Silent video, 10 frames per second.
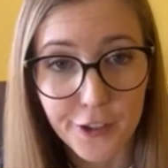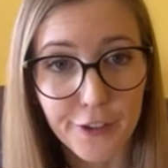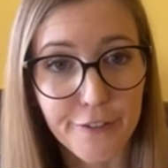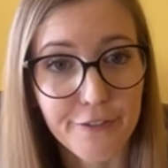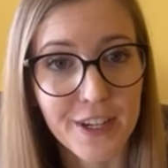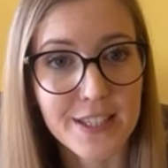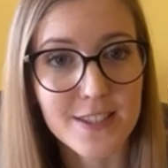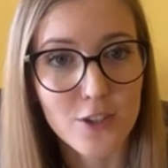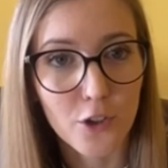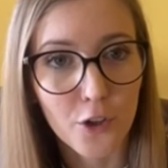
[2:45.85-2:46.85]
of friends,
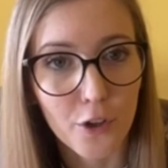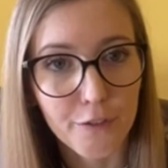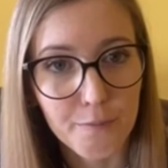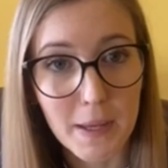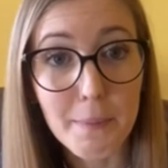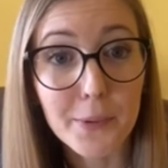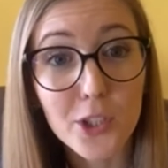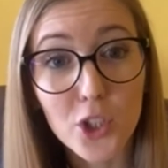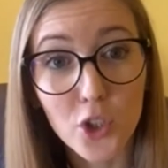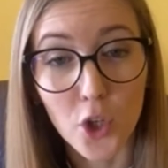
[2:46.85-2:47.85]
circle of people
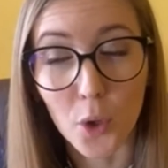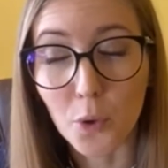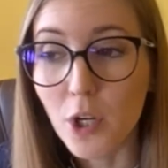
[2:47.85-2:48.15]
you know,